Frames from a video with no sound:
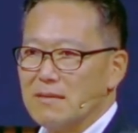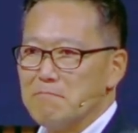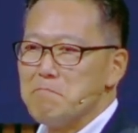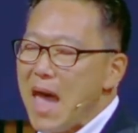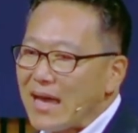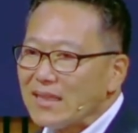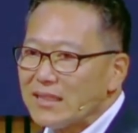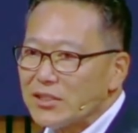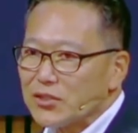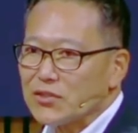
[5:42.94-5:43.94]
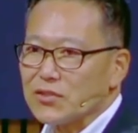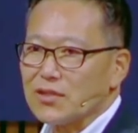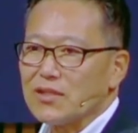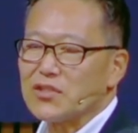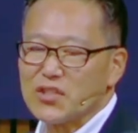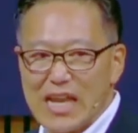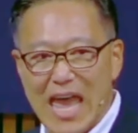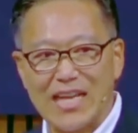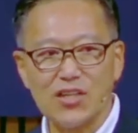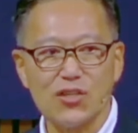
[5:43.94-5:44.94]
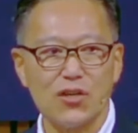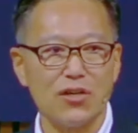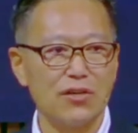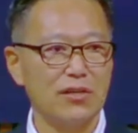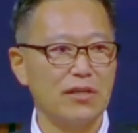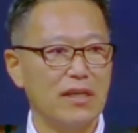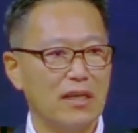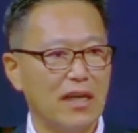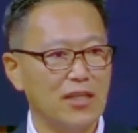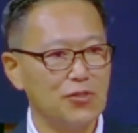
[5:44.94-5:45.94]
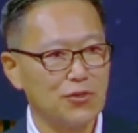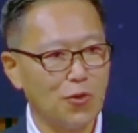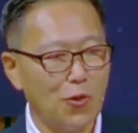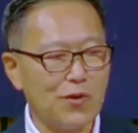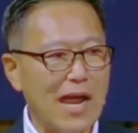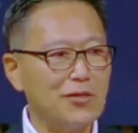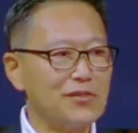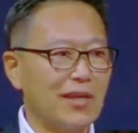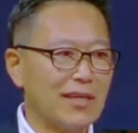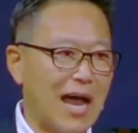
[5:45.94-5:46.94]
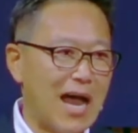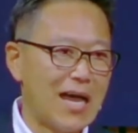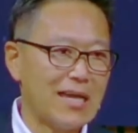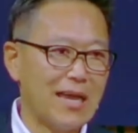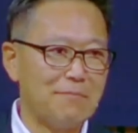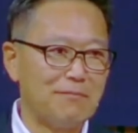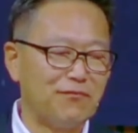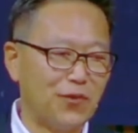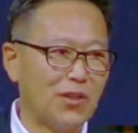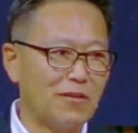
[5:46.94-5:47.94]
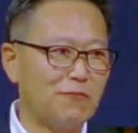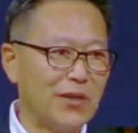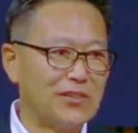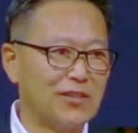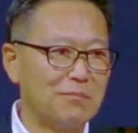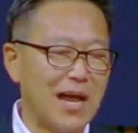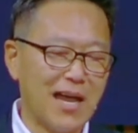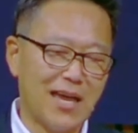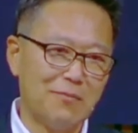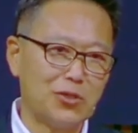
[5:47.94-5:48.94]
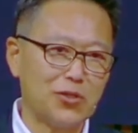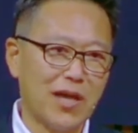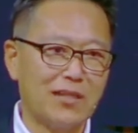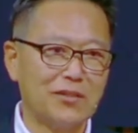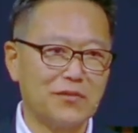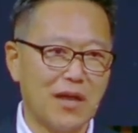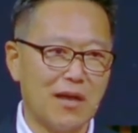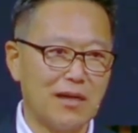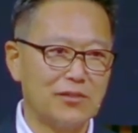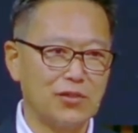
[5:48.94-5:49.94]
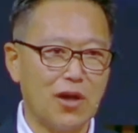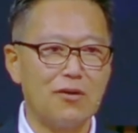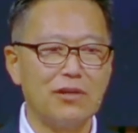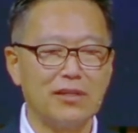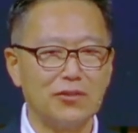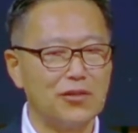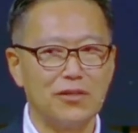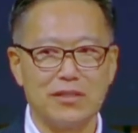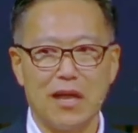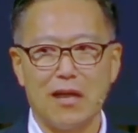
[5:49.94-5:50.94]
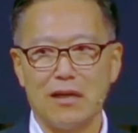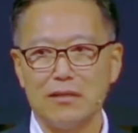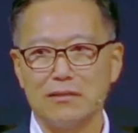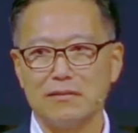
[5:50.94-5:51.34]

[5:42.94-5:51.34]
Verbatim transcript: malice, slander, and you go around saying, I am full of wisdom, I am a child of God. Sorry, no, you're not.